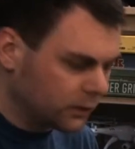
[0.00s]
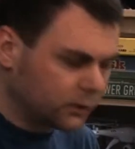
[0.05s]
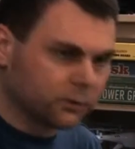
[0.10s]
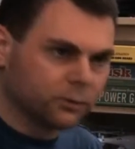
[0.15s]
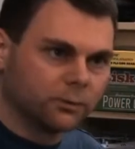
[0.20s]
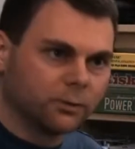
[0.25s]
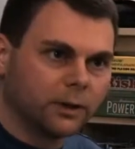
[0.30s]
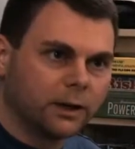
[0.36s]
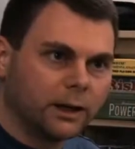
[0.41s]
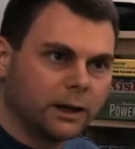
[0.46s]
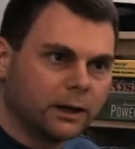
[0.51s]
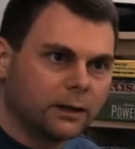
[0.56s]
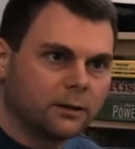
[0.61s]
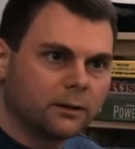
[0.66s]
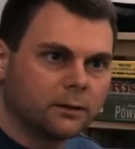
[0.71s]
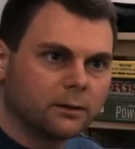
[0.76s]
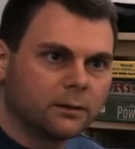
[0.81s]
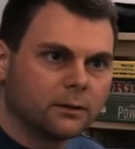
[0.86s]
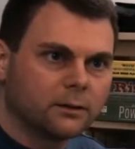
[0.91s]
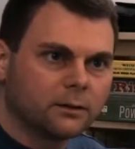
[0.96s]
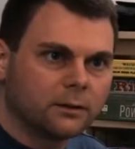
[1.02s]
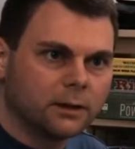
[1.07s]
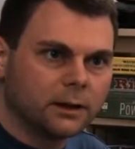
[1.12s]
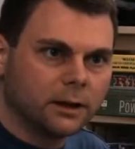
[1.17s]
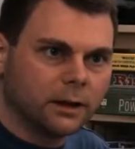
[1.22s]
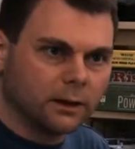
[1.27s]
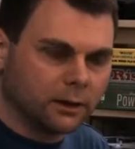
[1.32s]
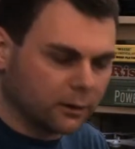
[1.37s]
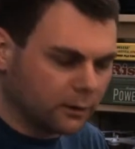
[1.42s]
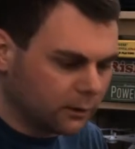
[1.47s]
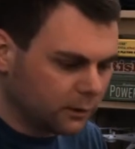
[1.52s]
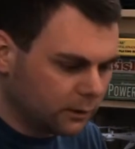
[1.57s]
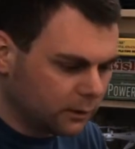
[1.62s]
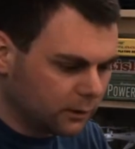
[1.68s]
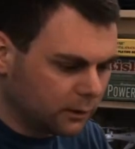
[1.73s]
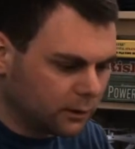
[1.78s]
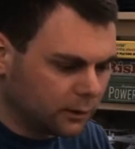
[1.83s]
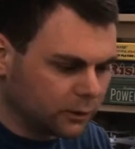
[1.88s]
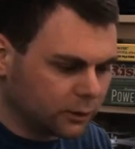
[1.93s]
this ring here,
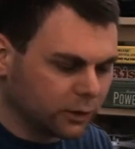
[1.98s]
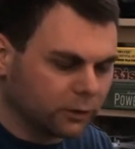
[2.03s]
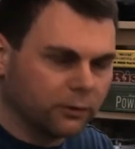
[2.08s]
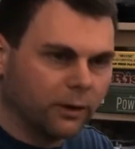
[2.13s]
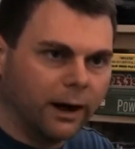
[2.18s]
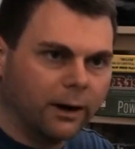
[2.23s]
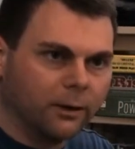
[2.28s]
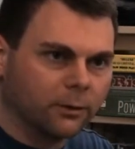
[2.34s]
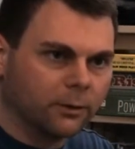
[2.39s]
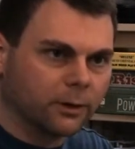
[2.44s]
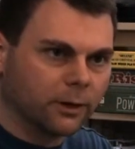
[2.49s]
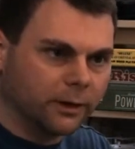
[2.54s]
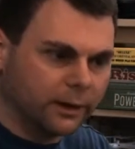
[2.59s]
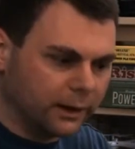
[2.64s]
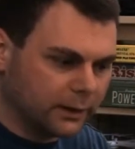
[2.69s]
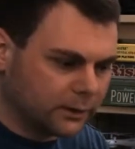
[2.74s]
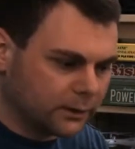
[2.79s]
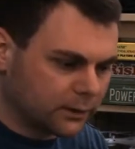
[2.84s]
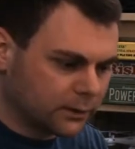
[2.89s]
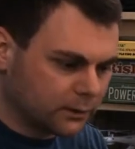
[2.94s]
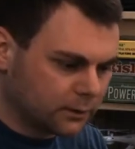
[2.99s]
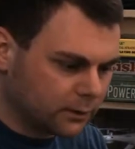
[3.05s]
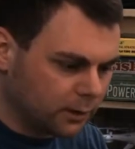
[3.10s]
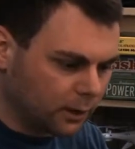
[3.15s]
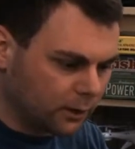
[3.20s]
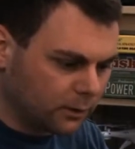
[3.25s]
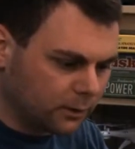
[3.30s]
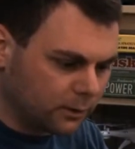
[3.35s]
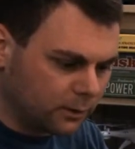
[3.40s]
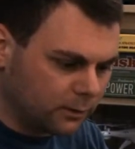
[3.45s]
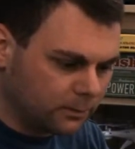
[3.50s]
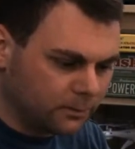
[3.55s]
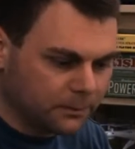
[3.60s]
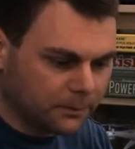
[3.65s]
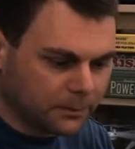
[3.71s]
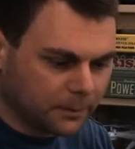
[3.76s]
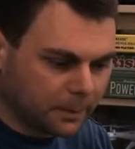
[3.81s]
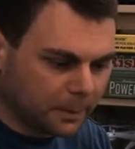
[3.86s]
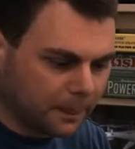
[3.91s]
goes around this tone hole,
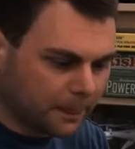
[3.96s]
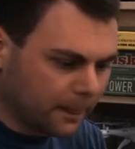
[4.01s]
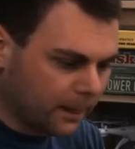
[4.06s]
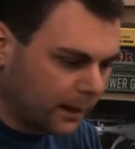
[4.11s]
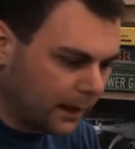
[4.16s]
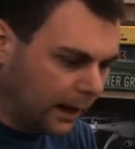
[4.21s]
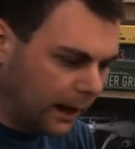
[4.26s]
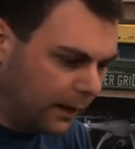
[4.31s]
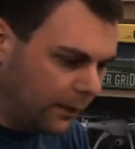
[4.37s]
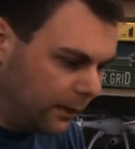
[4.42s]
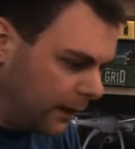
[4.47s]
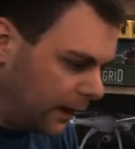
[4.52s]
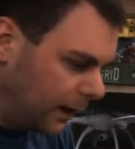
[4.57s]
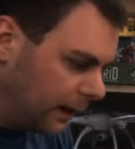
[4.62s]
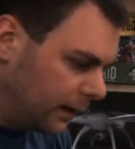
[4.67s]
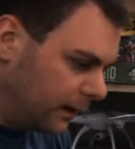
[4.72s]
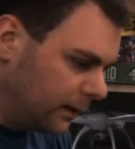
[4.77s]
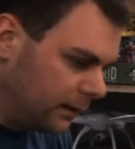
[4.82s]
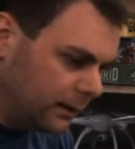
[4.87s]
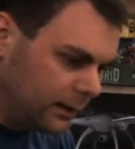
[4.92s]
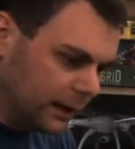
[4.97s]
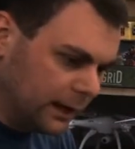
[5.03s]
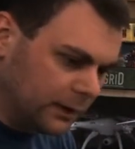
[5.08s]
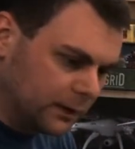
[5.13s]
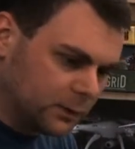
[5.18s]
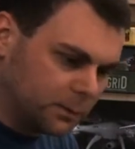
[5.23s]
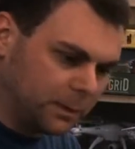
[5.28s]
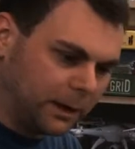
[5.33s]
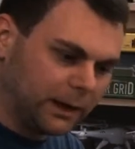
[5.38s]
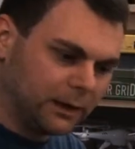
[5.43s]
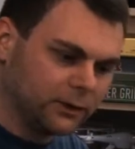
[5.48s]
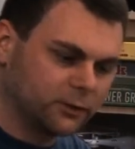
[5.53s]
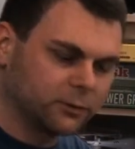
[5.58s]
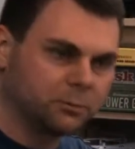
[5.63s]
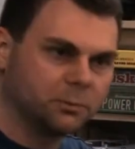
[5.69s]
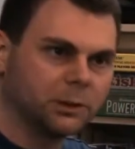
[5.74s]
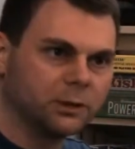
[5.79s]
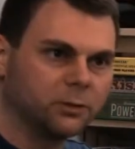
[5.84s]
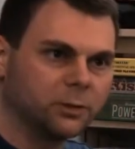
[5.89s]
and then it
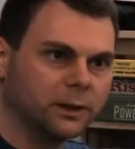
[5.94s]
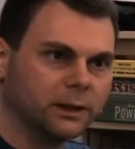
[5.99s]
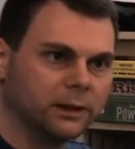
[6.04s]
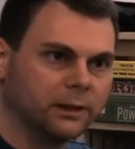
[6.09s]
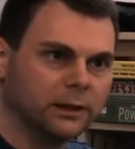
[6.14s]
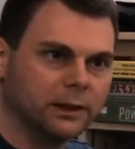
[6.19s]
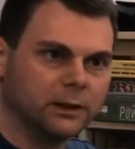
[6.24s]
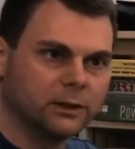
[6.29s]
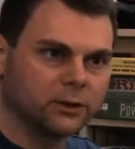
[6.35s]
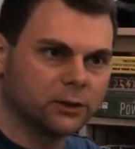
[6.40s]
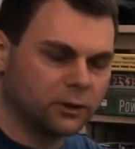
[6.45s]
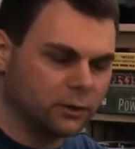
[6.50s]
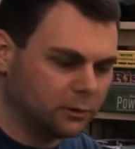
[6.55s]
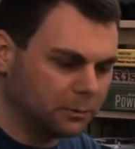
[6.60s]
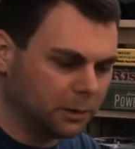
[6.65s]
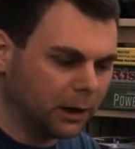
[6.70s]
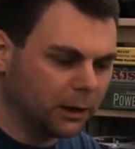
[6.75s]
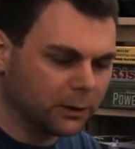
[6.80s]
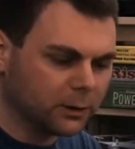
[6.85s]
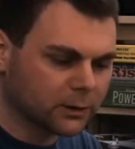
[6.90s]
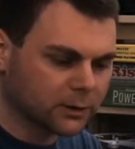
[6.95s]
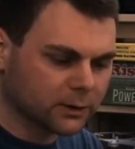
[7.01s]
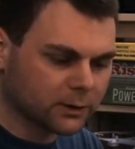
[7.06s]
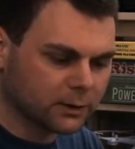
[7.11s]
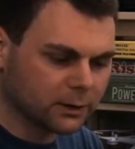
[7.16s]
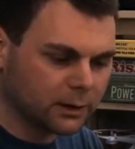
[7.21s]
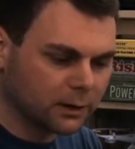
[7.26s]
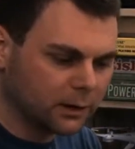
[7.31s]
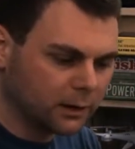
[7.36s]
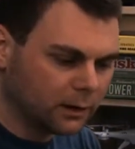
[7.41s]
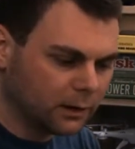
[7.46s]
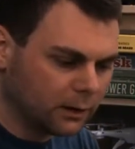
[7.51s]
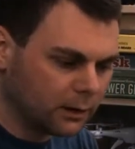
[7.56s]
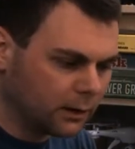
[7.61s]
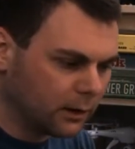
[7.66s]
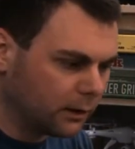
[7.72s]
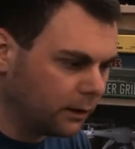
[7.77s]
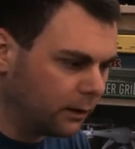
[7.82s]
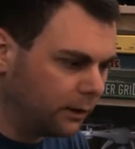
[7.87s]
spans between these two posts.
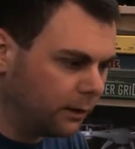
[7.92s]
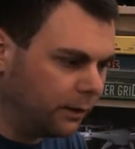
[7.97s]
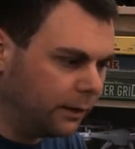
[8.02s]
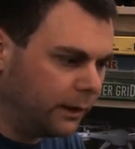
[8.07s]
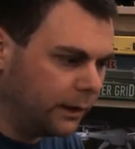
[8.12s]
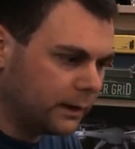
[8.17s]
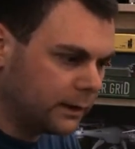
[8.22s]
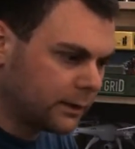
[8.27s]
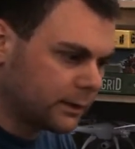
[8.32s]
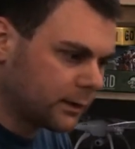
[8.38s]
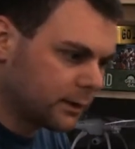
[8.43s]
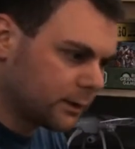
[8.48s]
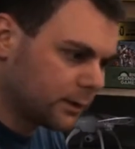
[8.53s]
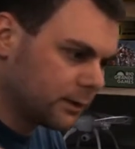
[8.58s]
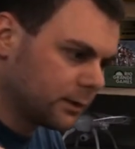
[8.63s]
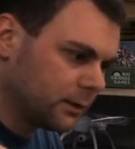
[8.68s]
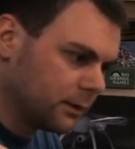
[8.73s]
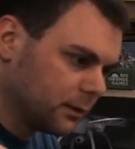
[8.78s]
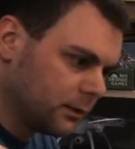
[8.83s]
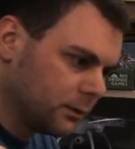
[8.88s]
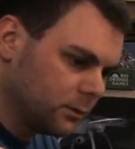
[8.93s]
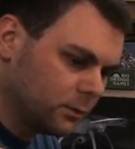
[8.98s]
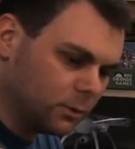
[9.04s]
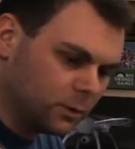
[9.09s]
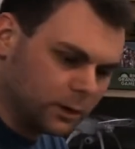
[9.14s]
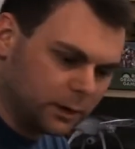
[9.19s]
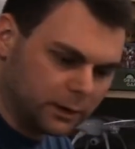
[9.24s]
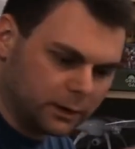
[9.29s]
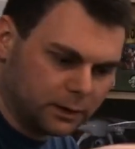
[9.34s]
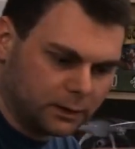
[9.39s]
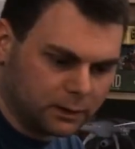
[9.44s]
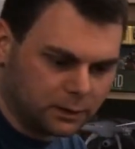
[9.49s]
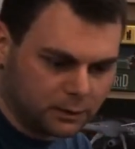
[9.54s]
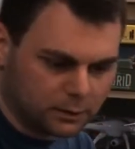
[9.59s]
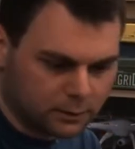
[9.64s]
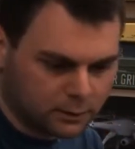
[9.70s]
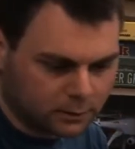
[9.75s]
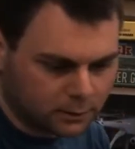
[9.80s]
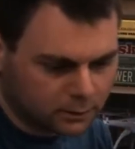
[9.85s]
This one
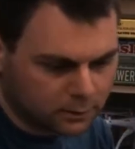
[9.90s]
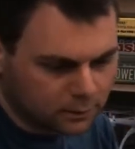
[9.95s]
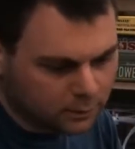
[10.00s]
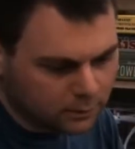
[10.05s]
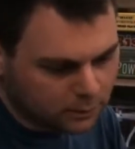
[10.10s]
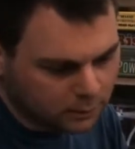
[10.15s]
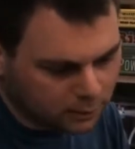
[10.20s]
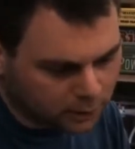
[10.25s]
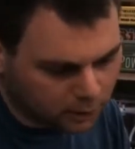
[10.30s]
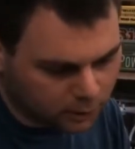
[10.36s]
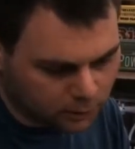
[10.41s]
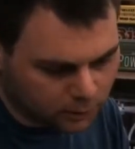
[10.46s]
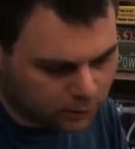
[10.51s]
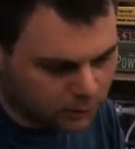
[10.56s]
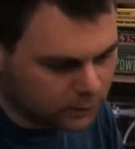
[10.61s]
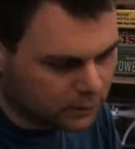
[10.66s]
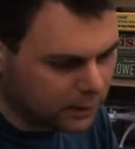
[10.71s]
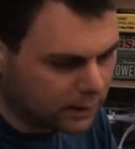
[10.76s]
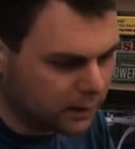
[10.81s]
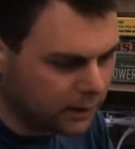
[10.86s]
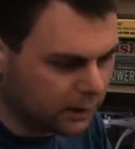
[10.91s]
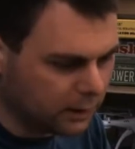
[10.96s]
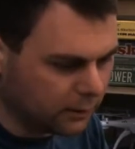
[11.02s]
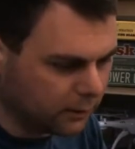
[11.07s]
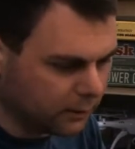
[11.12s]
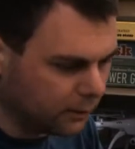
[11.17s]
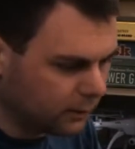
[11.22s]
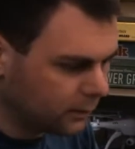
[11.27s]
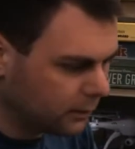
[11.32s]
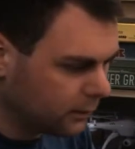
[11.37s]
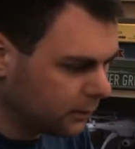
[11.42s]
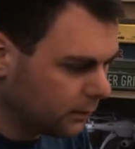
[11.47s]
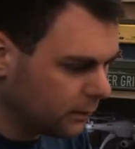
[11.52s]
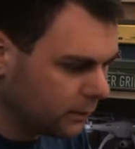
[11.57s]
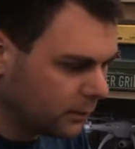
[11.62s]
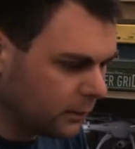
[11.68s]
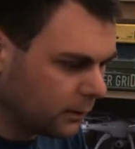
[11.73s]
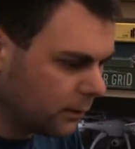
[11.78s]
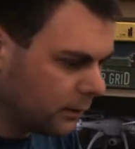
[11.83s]
goes here,
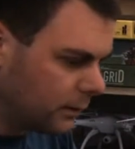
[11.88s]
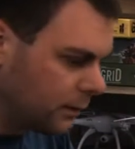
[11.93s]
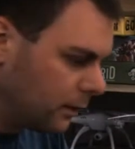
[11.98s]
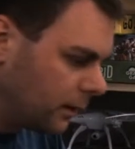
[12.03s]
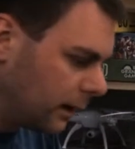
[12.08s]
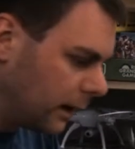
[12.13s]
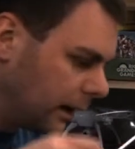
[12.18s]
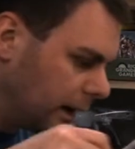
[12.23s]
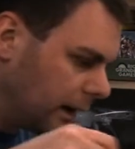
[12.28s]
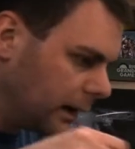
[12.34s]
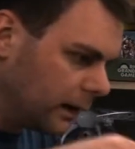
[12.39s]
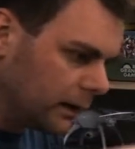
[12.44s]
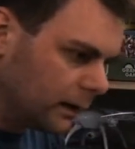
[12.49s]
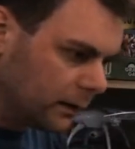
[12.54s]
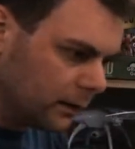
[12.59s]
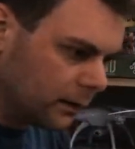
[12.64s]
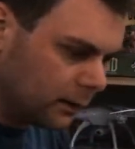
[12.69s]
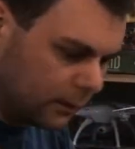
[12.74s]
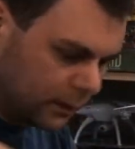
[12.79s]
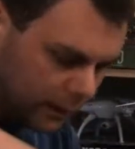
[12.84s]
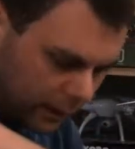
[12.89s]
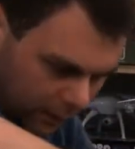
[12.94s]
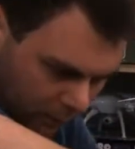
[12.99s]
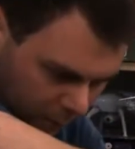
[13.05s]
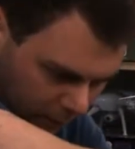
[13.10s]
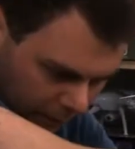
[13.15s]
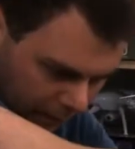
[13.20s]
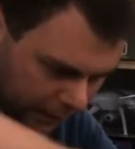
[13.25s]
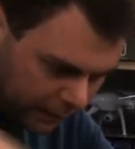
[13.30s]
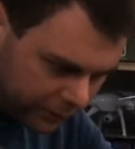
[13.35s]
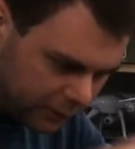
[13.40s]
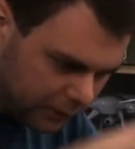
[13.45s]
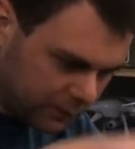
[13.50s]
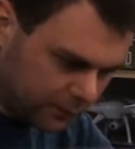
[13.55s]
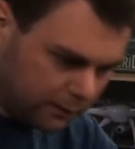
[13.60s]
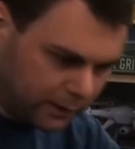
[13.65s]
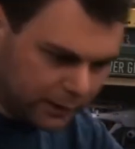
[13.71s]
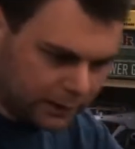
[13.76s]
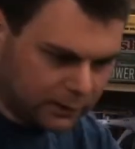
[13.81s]
and the other one that I
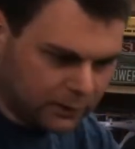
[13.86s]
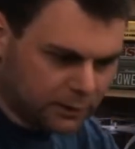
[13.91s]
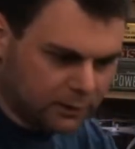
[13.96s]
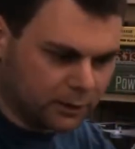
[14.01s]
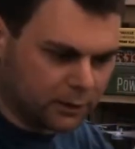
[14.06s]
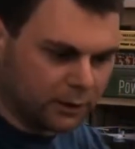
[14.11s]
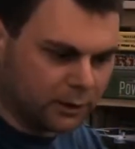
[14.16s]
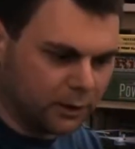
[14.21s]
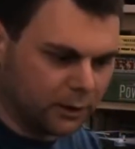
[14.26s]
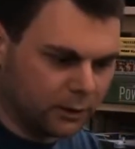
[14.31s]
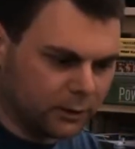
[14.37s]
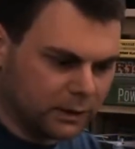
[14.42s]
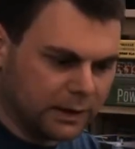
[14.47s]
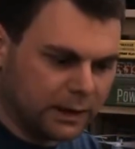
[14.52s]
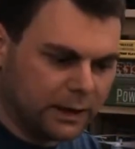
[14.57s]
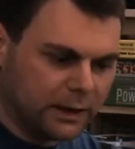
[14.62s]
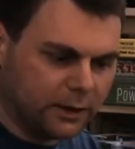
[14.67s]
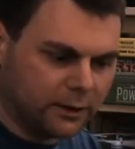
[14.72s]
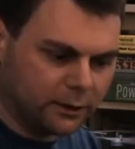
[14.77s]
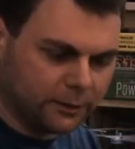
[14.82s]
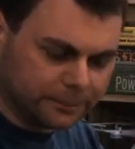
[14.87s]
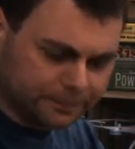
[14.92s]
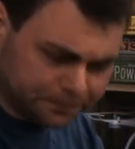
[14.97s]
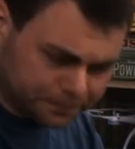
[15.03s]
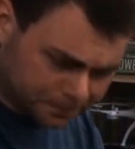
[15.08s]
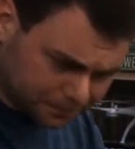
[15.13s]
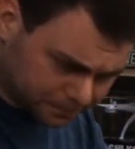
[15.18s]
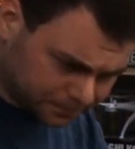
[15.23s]
just fixed goes here.